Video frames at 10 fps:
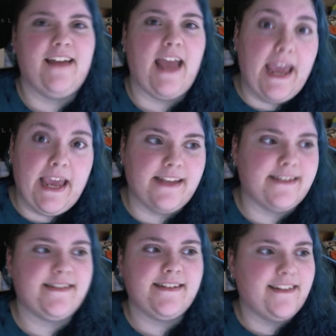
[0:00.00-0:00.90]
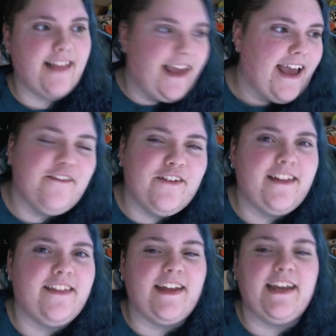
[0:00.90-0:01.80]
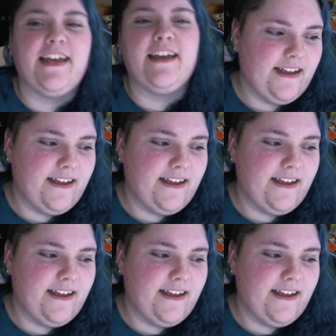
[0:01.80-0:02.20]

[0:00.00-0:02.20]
ace, like everything.